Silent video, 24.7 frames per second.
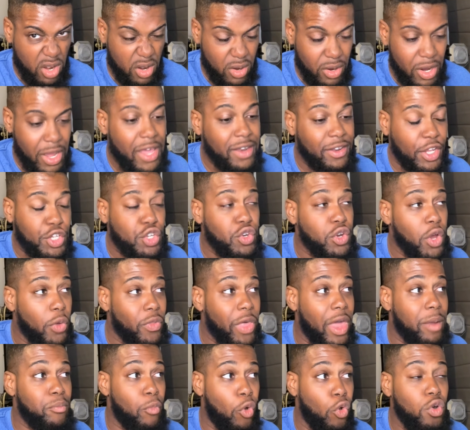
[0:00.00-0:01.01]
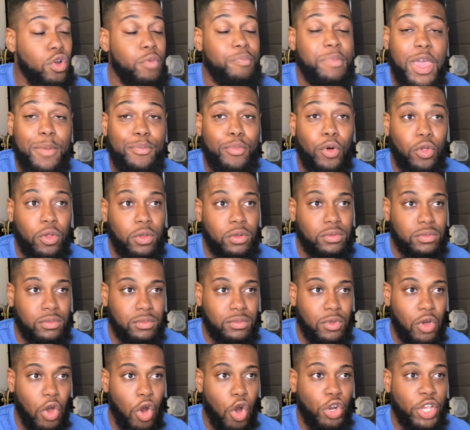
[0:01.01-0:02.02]
Did you know that more people
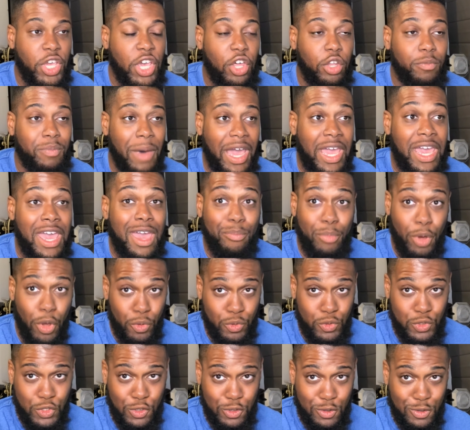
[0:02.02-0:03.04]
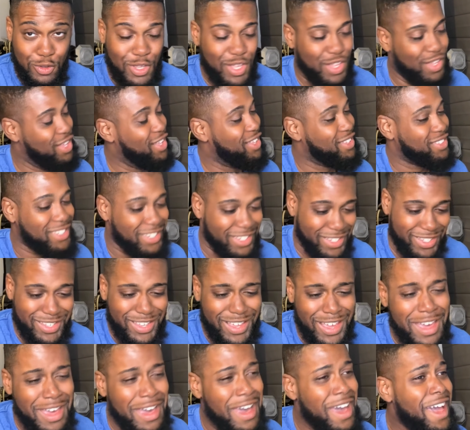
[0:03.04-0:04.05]
are killed by hippos?
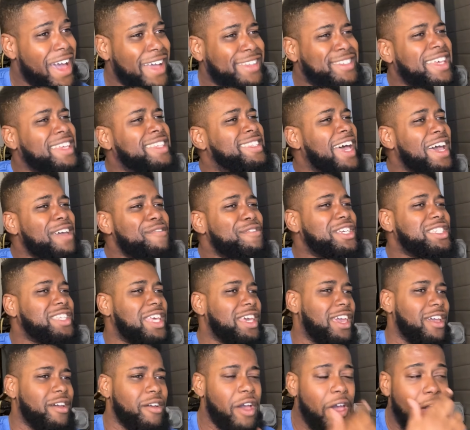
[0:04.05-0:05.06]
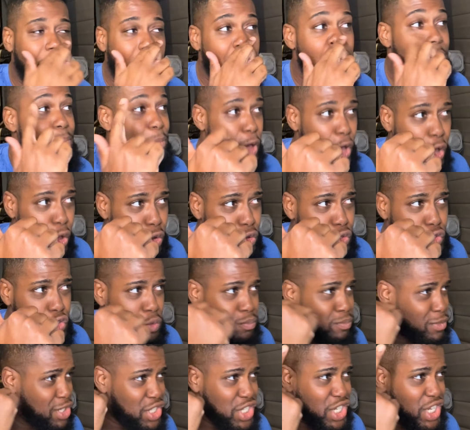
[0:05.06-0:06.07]
it's not even just like hippos,
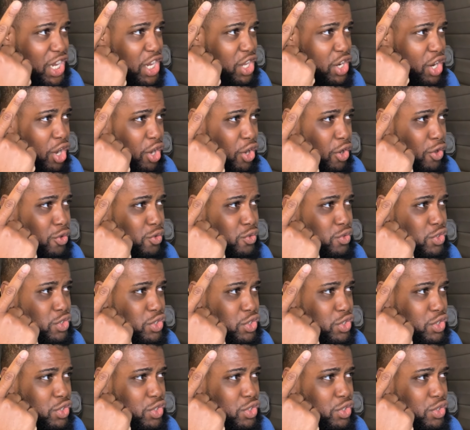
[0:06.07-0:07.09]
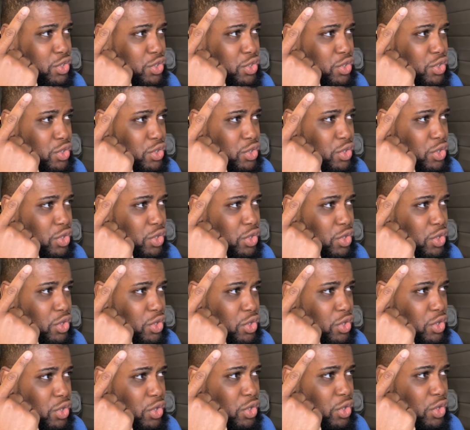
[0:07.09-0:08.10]
mosquitoes,
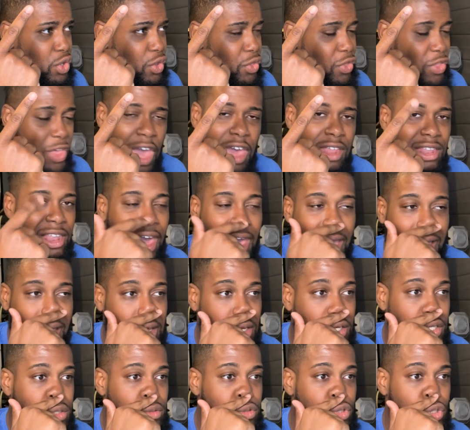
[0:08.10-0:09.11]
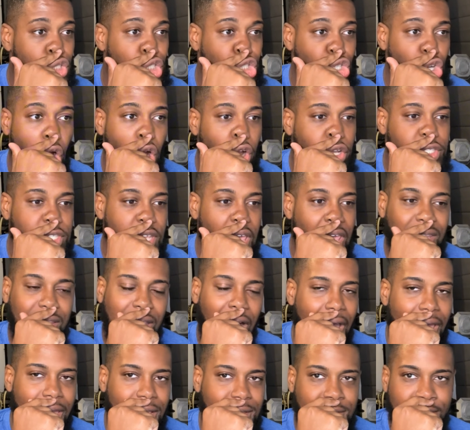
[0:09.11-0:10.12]
than like sharks and
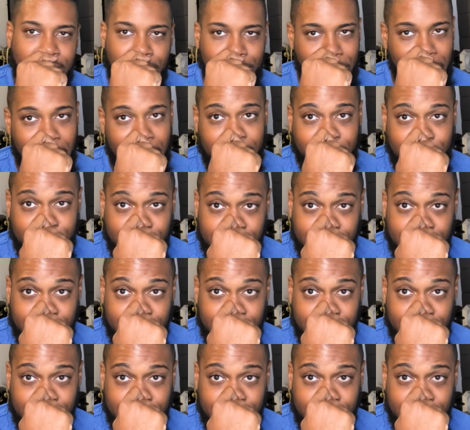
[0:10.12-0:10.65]
lions combined.